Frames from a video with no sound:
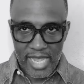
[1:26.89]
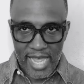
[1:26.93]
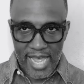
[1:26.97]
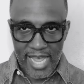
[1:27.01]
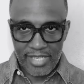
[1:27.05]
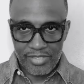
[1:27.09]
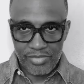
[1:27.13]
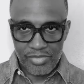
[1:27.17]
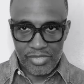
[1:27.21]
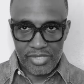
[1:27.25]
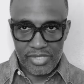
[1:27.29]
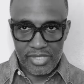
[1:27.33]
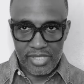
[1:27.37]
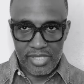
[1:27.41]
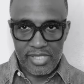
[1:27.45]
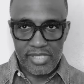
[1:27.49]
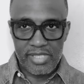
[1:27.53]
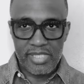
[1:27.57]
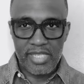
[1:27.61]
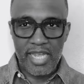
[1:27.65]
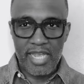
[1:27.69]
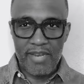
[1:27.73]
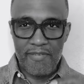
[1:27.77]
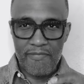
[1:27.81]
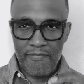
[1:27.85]

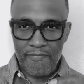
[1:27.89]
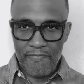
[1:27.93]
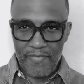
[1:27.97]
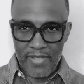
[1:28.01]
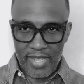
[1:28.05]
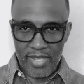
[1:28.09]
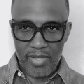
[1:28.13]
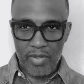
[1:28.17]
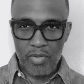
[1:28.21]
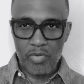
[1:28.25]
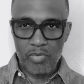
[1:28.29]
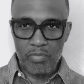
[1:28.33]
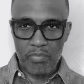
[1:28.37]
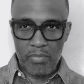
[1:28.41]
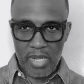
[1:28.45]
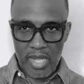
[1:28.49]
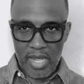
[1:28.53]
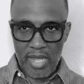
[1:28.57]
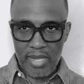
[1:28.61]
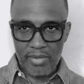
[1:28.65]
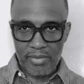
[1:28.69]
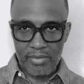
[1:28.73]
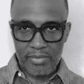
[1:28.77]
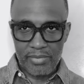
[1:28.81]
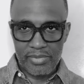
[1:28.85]
actresses and failed
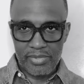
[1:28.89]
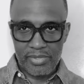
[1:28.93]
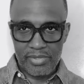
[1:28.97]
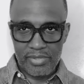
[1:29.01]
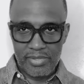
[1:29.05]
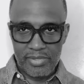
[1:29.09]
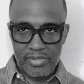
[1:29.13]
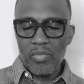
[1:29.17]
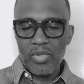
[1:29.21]
models.